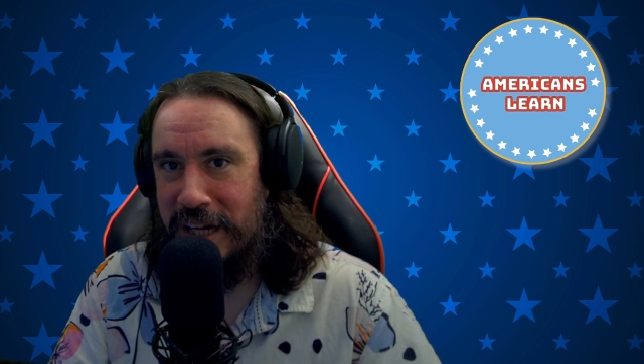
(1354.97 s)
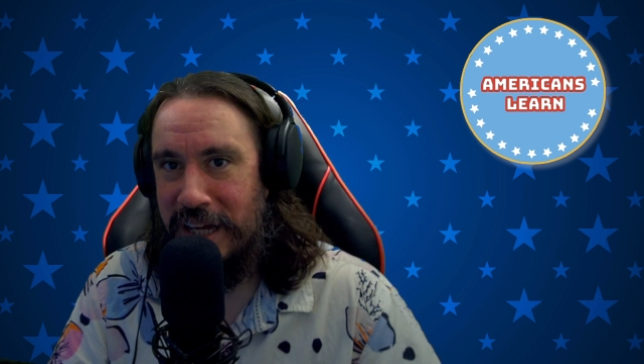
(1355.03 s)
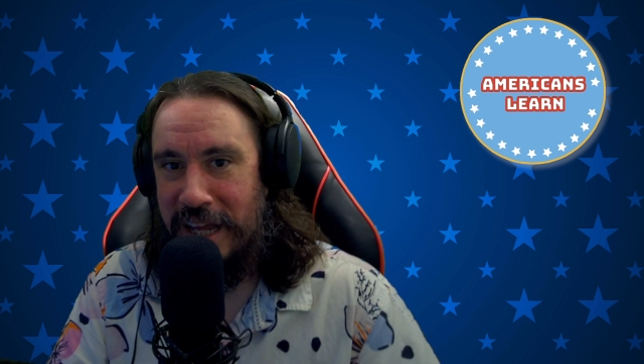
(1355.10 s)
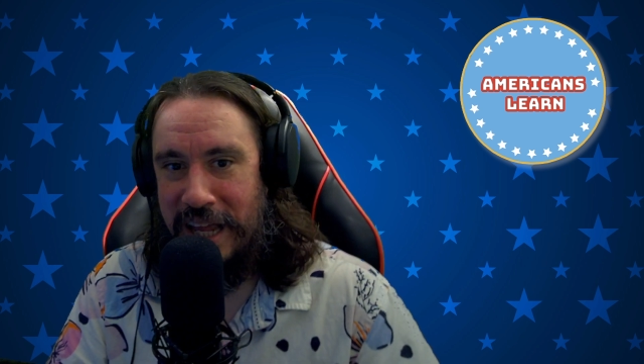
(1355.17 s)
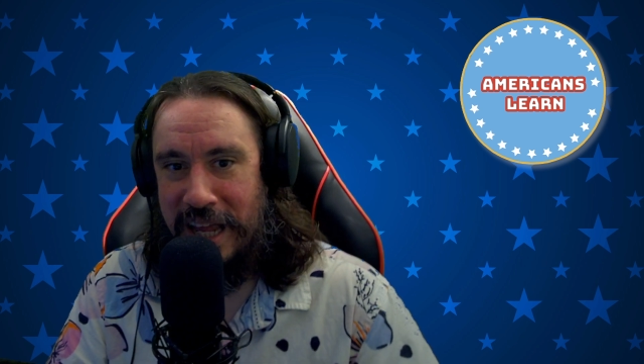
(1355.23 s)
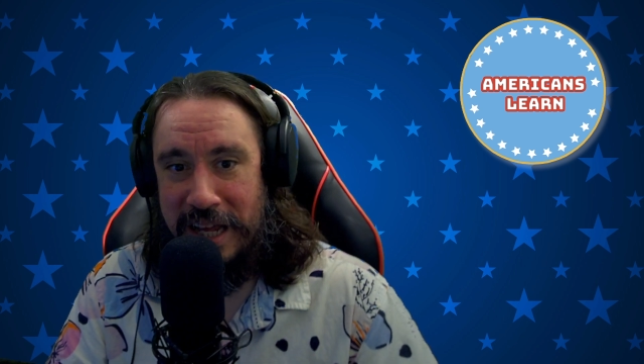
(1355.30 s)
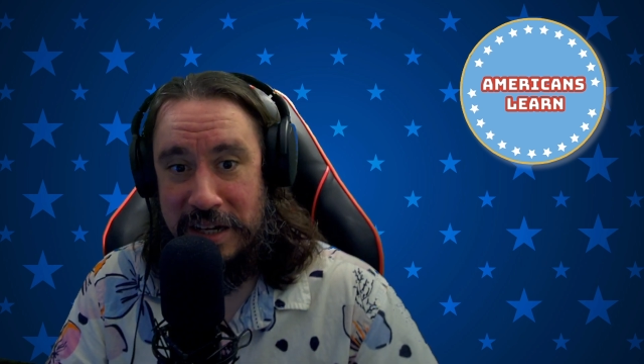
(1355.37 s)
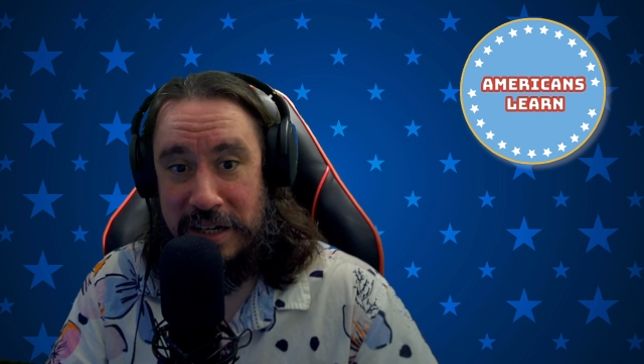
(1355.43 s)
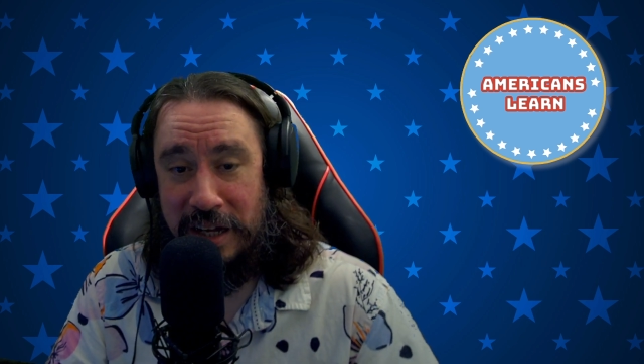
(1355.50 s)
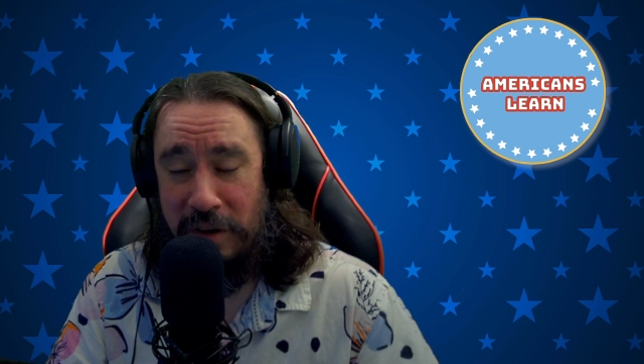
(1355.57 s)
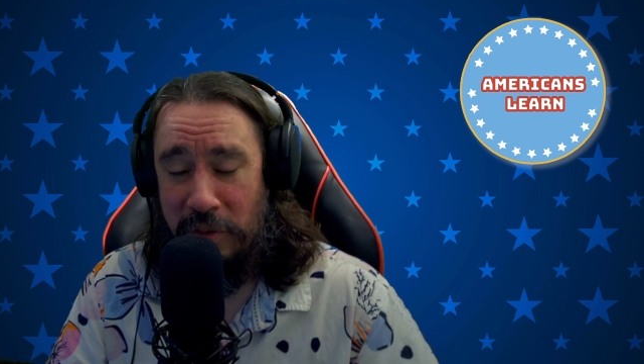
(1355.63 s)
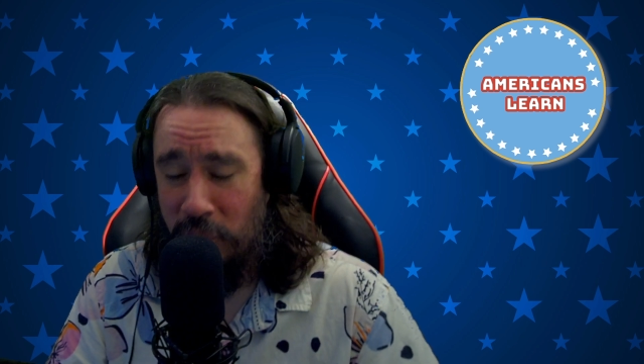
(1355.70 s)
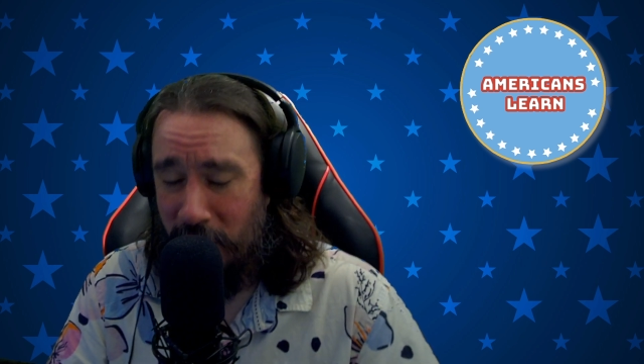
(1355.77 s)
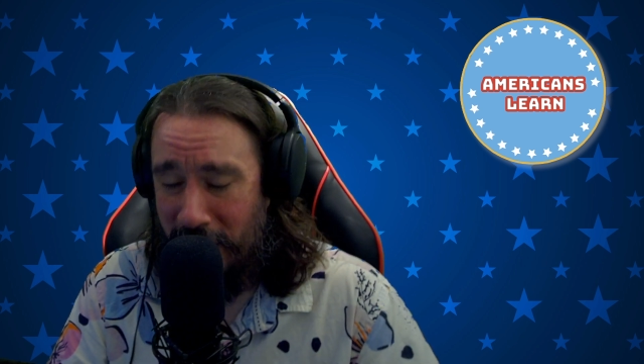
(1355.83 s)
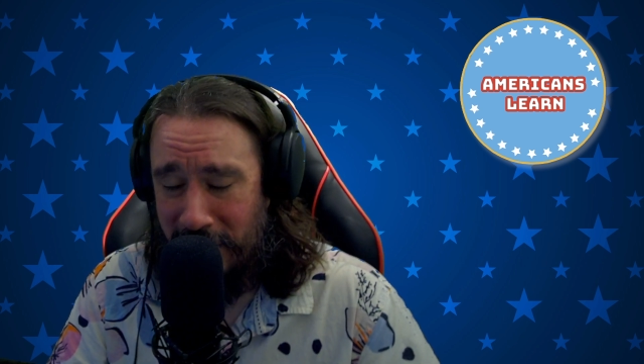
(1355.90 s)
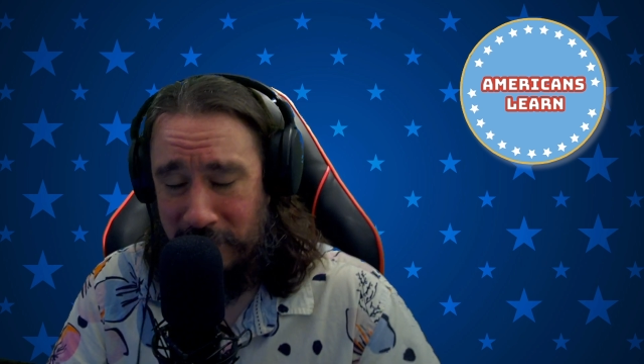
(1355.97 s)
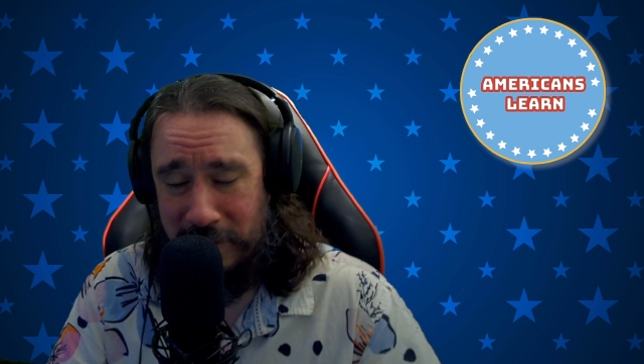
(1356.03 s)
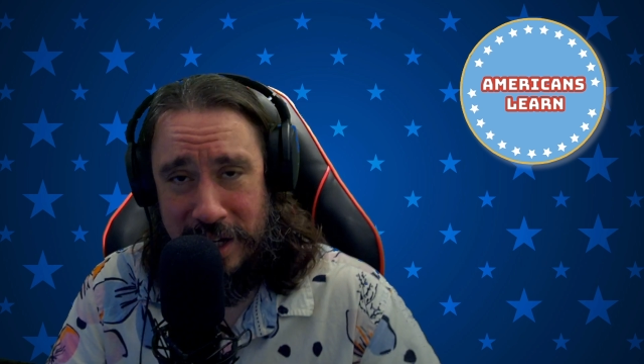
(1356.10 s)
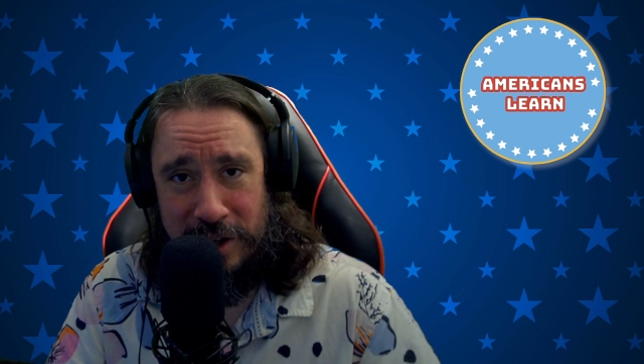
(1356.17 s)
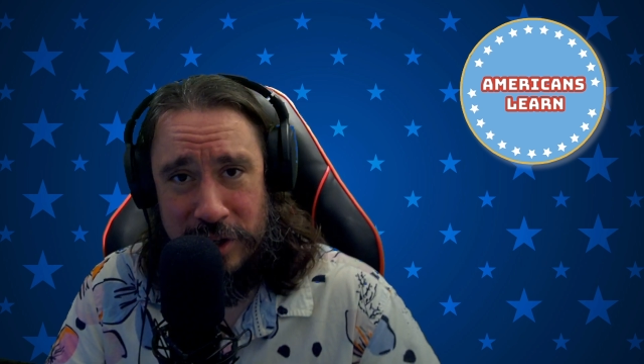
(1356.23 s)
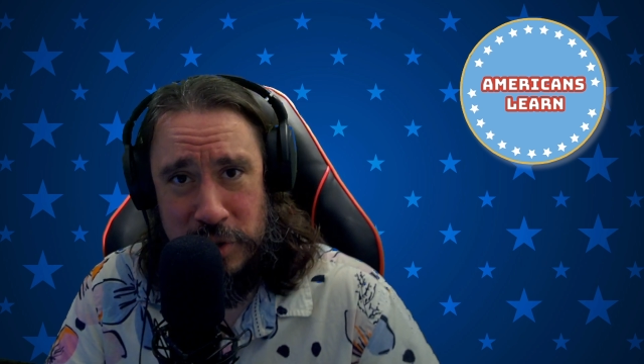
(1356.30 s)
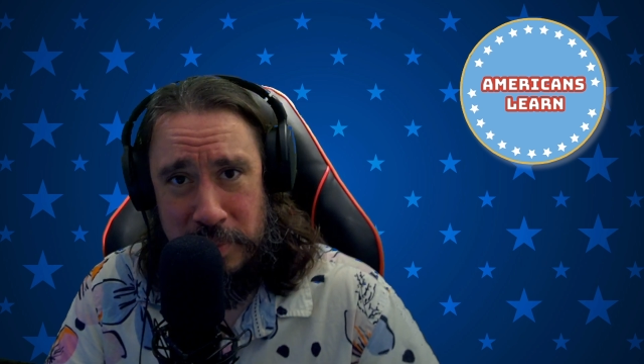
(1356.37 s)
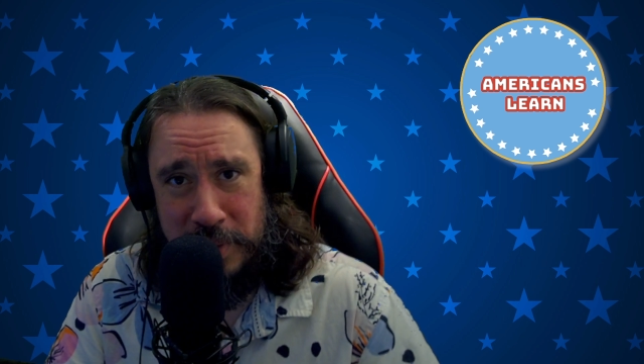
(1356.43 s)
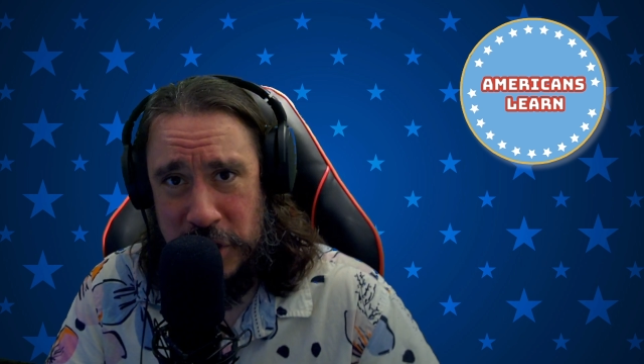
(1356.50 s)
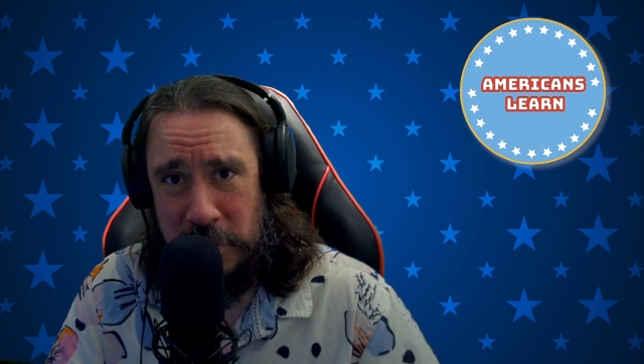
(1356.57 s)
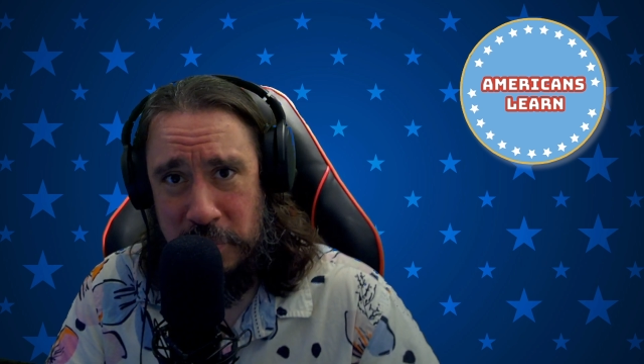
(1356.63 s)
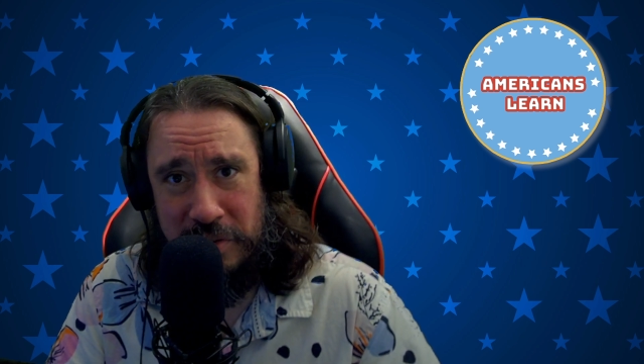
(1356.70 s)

And, uh, wow, the Archbishop